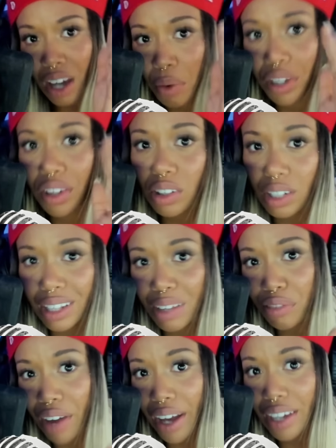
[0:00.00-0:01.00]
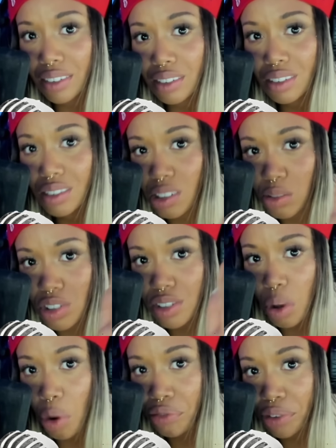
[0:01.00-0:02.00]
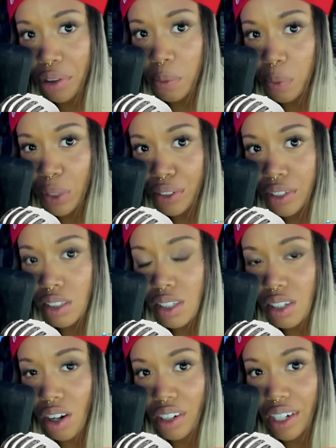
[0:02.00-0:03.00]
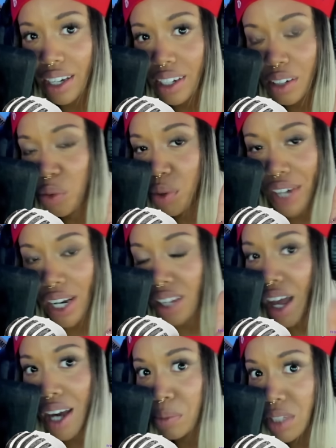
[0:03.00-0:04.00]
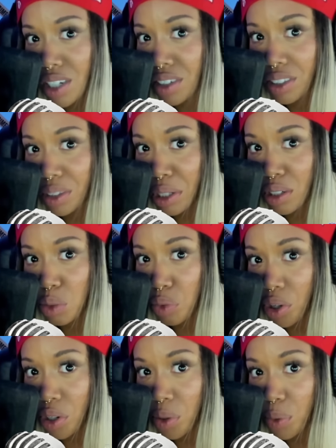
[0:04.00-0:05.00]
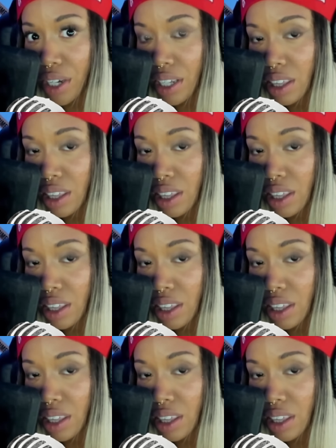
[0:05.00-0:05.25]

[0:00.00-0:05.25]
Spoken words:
I want a good clean fight. Don't just go for the appearance. All right, we've got a lot of material here to work with.